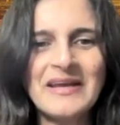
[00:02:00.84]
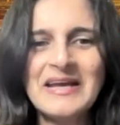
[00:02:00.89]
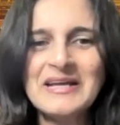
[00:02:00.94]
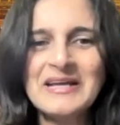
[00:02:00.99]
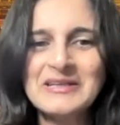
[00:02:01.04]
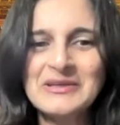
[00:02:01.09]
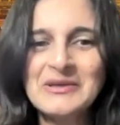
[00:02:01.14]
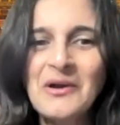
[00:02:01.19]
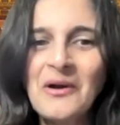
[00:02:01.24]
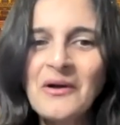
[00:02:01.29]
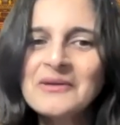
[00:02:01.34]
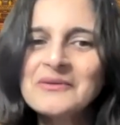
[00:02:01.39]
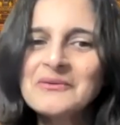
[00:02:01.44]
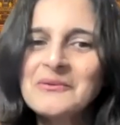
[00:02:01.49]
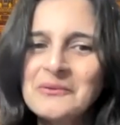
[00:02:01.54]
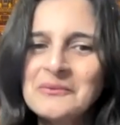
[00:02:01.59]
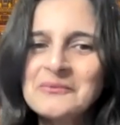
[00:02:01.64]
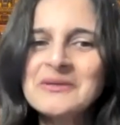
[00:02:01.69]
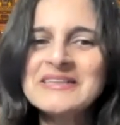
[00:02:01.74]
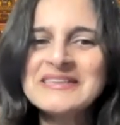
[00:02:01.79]
Not
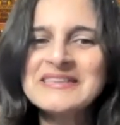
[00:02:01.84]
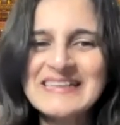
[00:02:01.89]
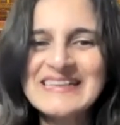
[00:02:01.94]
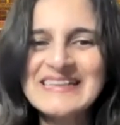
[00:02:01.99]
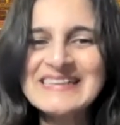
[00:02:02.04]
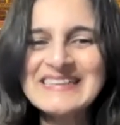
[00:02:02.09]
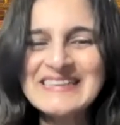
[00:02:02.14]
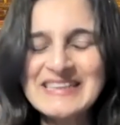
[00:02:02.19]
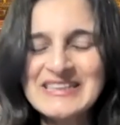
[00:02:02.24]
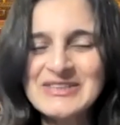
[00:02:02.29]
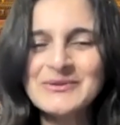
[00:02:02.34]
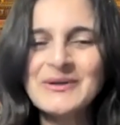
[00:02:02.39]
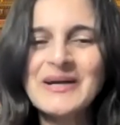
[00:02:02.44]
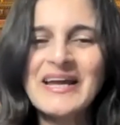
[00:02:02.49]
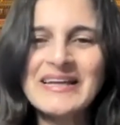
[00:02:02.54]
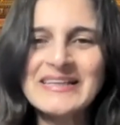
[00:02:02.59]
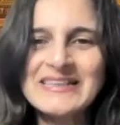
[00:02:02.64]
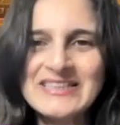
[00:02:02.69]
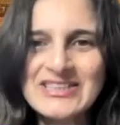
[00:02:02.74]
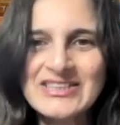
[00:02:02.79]
always easy to
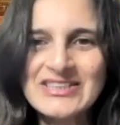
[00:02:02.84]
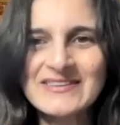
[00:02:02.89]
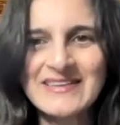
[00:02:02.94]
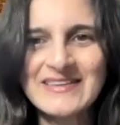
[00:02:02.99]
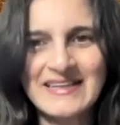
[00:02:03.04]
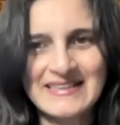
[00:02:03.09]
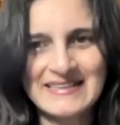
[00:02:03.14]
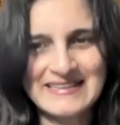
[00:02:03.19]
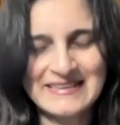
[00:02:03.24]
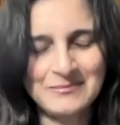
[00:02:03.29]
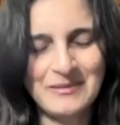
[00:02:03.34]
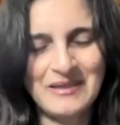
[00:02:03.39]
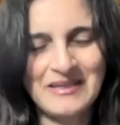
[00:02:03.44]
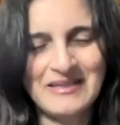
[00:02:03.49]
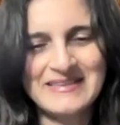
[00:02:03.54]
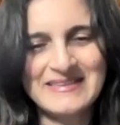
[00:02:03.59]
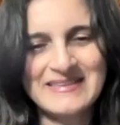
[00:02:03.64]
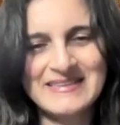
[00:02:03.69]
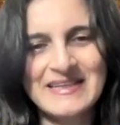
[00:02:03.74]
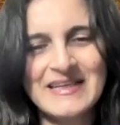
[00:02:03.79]
enter that
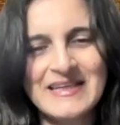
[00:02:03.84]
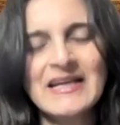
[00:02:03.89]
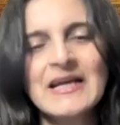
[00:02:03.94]
space.